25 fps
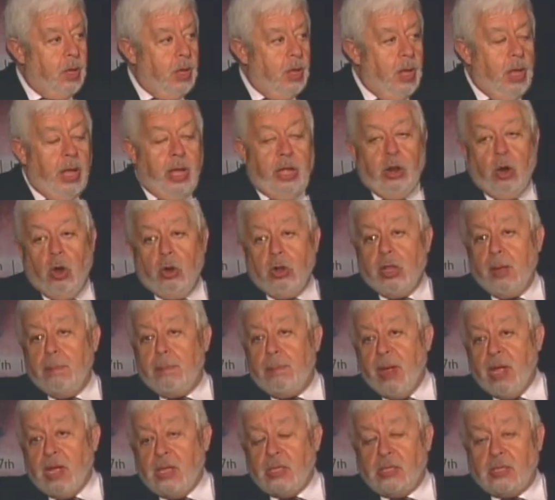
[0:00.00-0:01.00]
It all
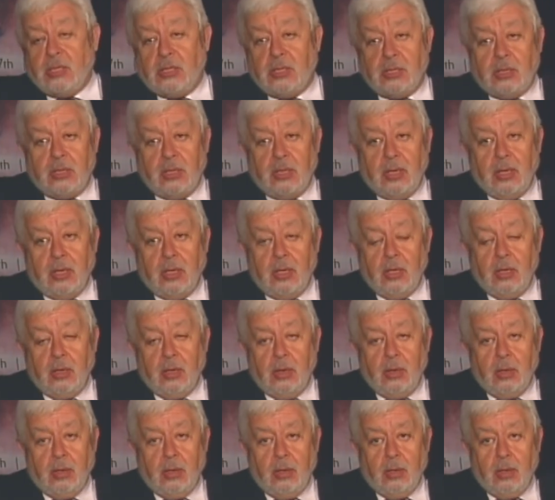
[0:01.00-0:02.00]
depends,
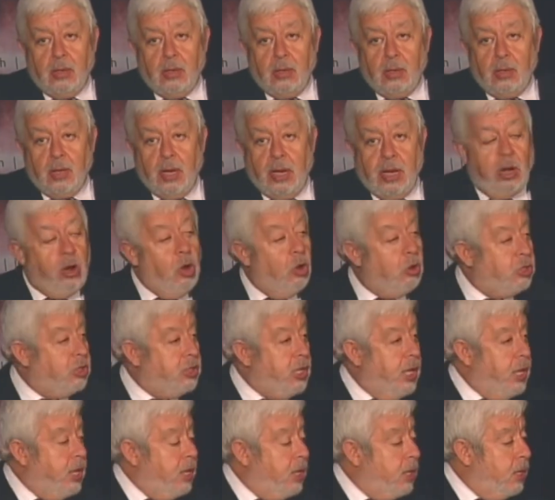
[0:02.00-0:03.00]
you know,
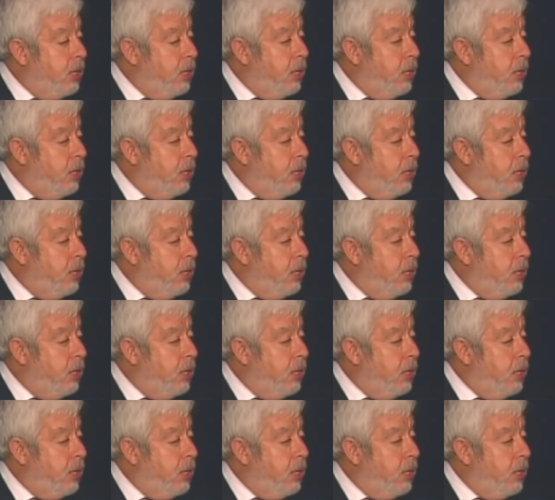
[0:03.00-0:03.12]
the,